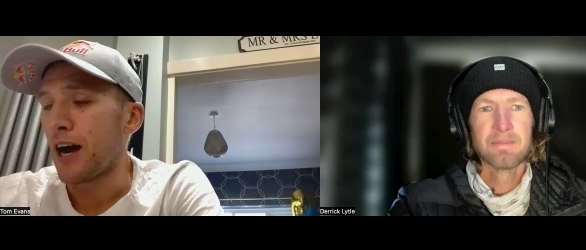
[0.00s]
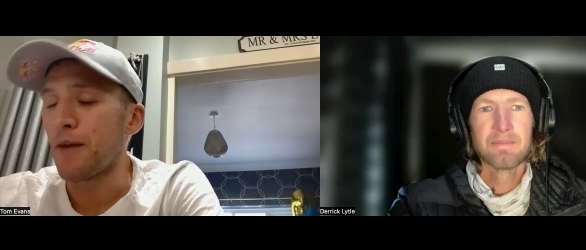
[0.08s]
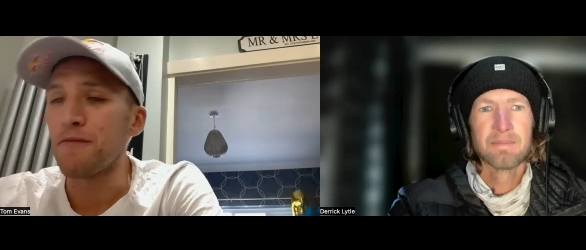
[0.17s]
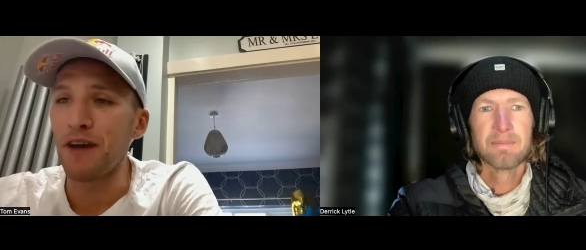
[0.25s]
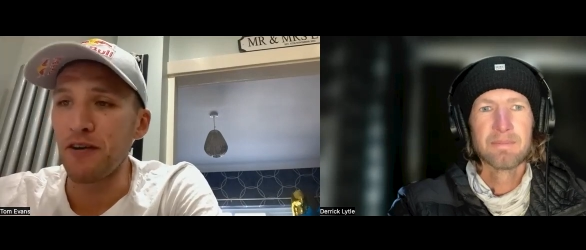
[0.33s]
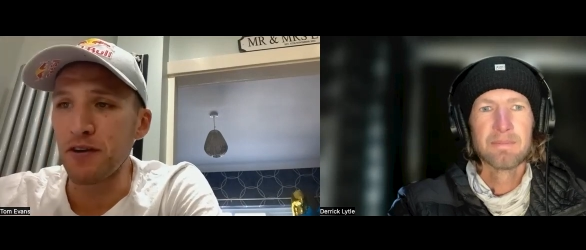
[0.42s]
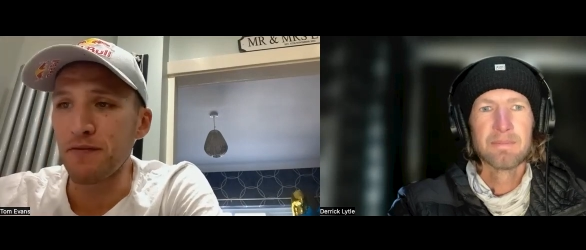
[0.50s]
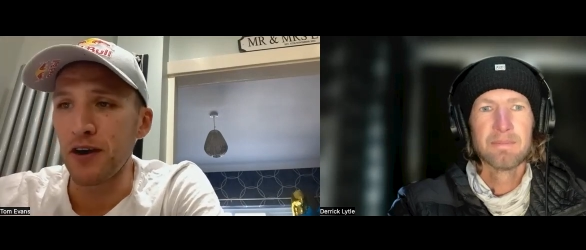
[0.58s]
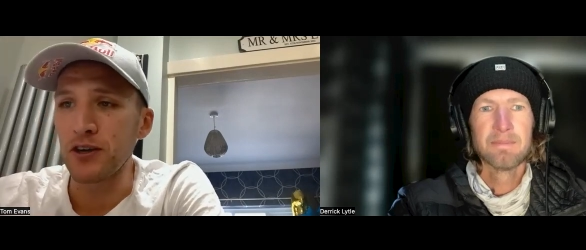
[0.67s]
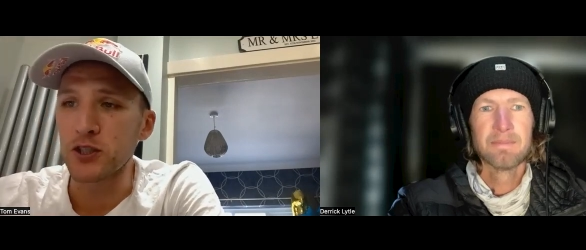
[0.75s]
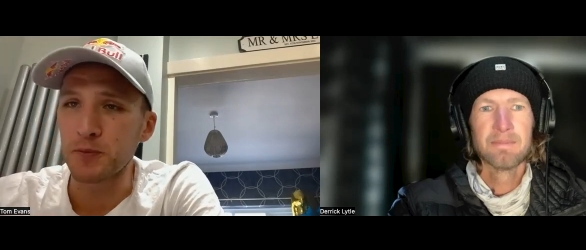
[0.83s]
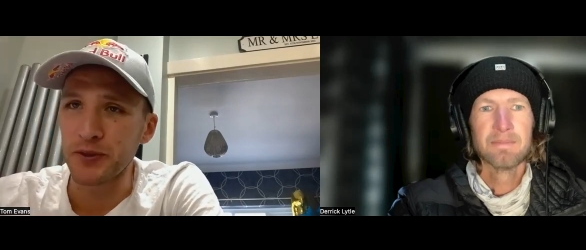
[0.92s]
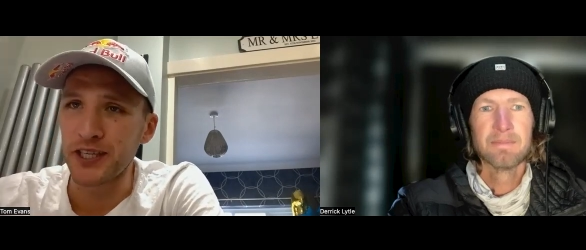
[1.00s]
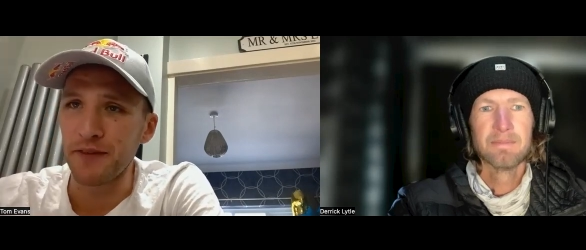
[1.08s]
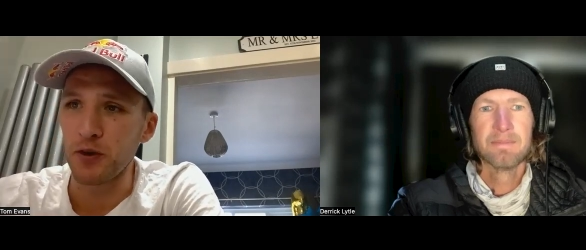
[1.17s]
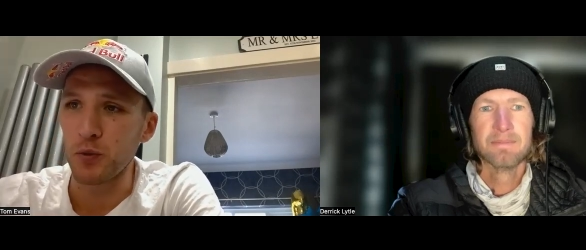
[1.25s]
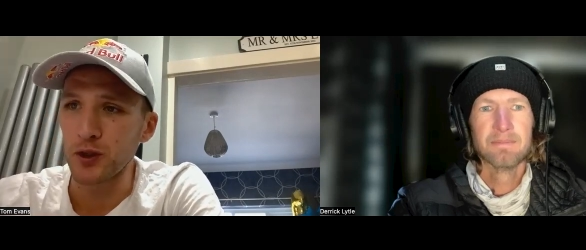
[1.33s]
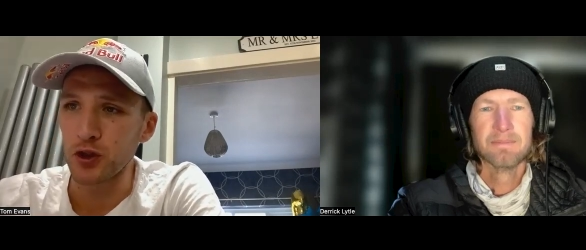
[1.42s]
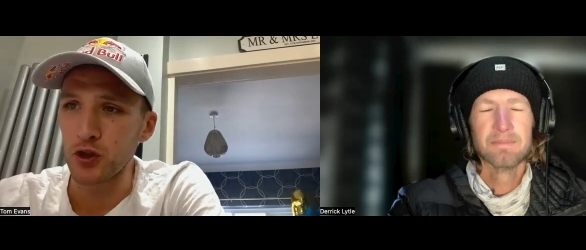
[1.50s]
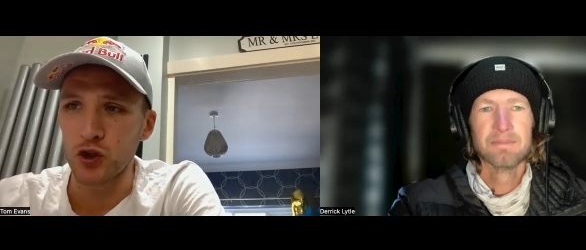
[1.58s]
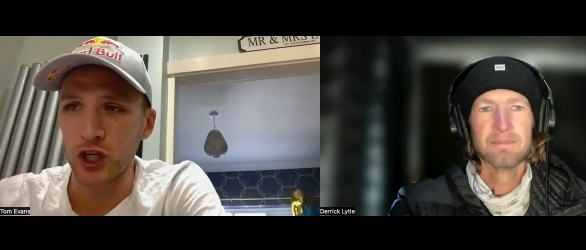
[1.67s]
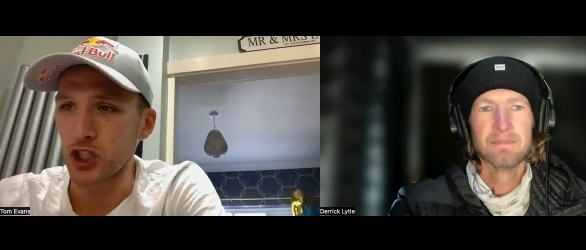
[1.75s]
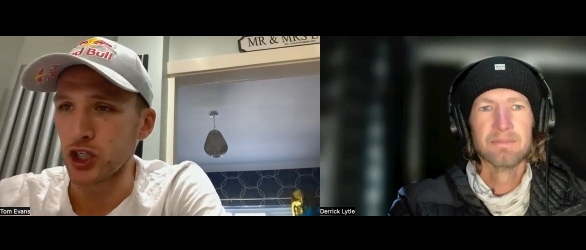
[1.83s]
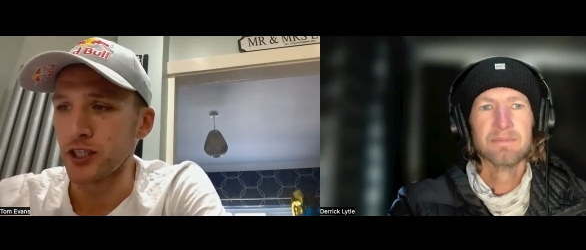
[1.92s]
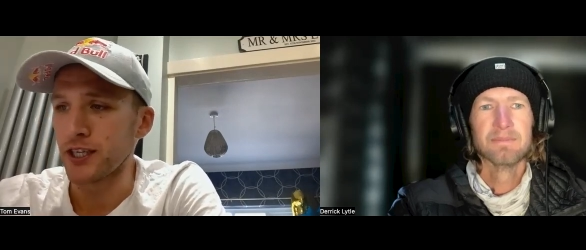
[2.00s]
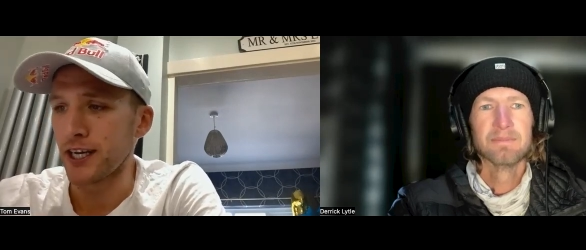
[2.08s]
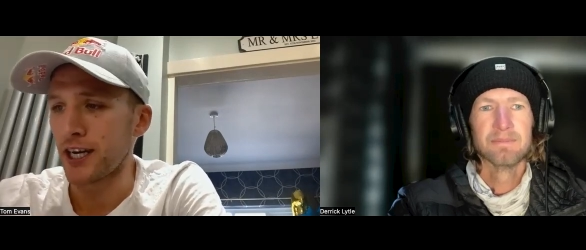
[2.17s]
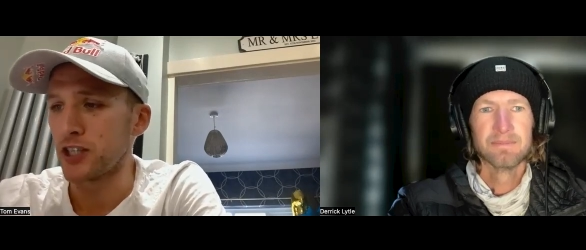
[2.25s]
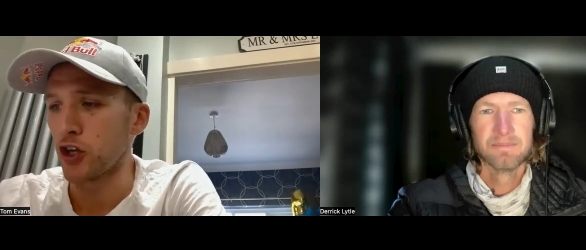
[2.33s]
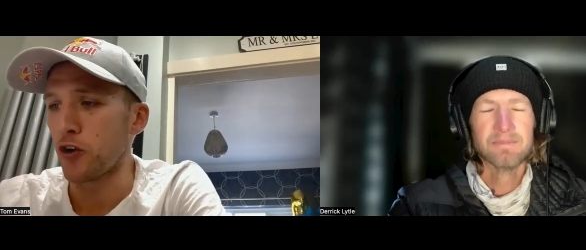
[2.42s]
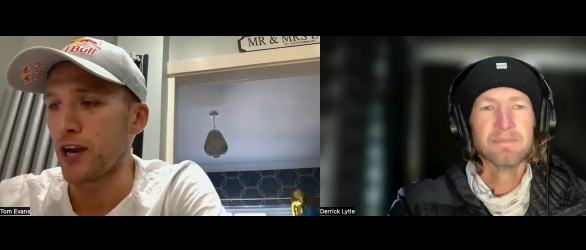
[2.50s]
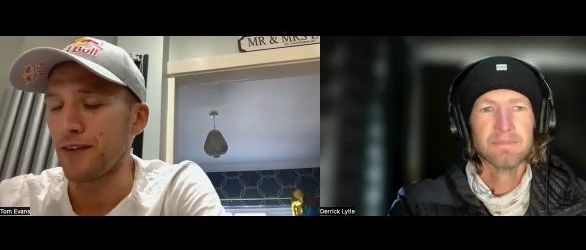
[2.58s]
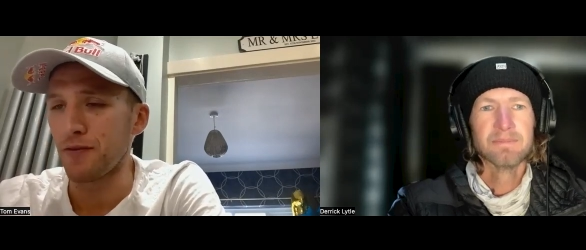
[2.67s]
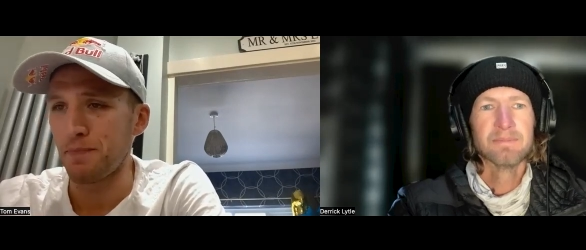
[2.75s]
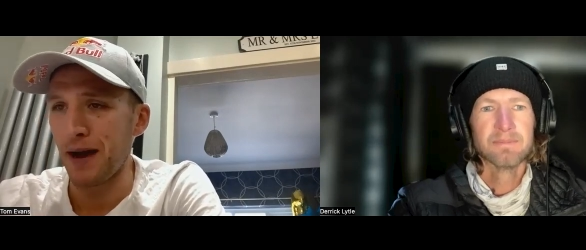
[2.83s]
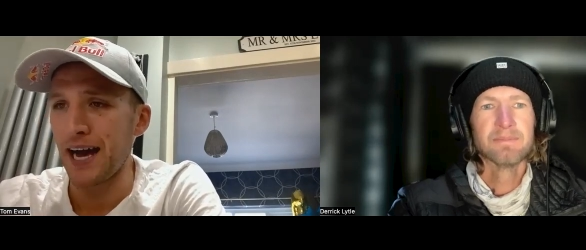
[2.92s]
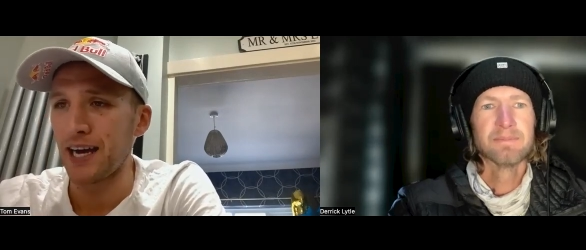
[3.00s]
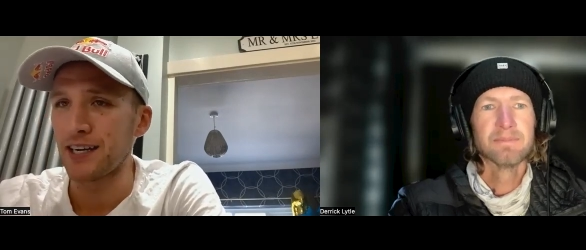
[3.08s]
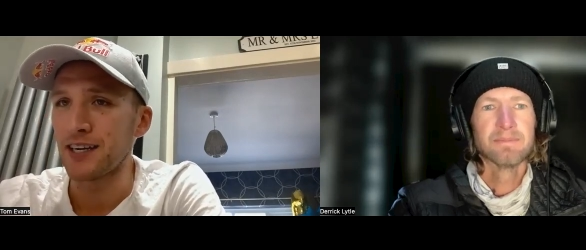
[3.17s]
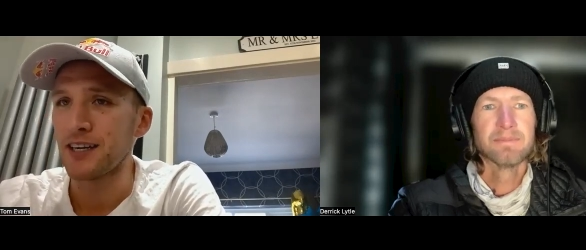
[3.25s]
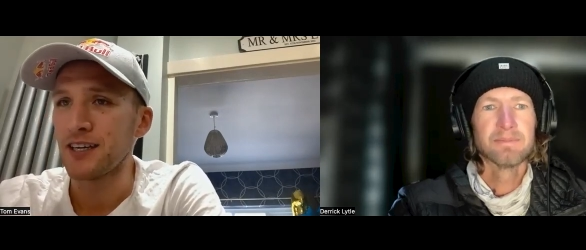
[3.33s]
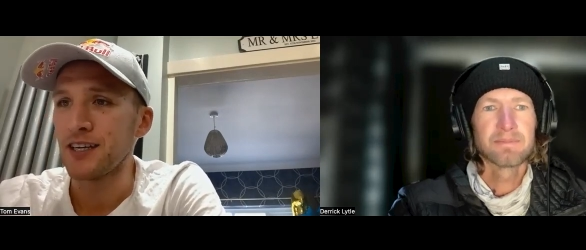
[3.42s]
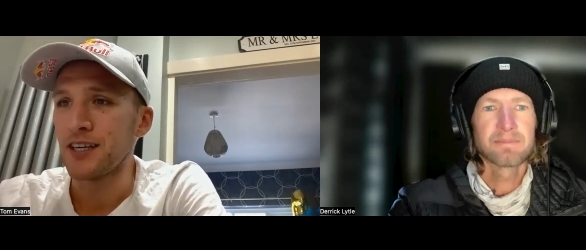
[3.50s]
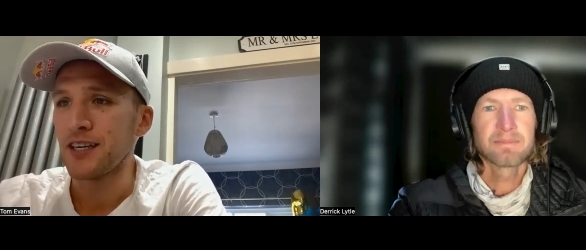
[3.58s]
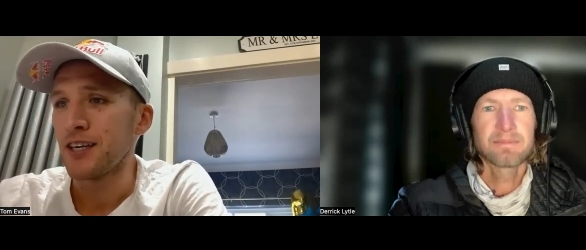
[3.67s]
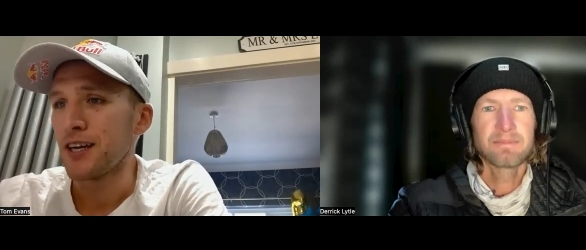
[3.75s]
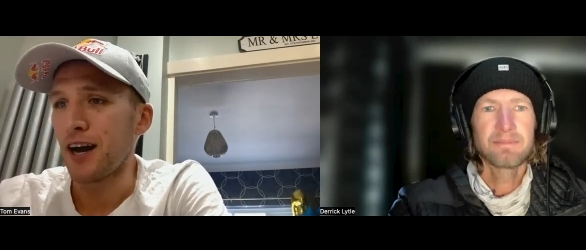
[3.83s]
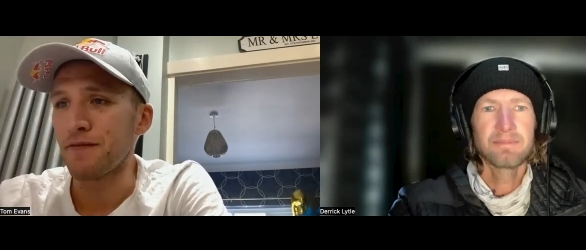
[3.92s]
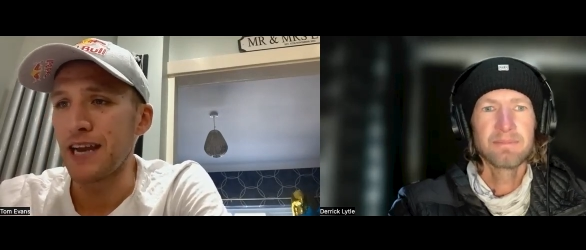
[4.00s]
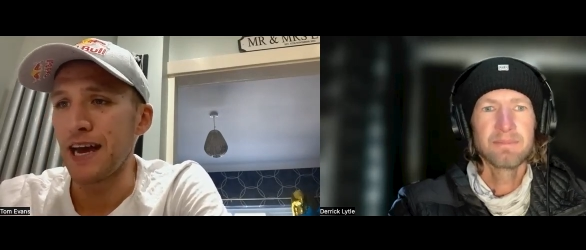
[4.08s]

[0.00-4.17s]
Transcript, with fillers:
Speaker 1: I'm very, very specific with nutrition, and I don't have a bad. I've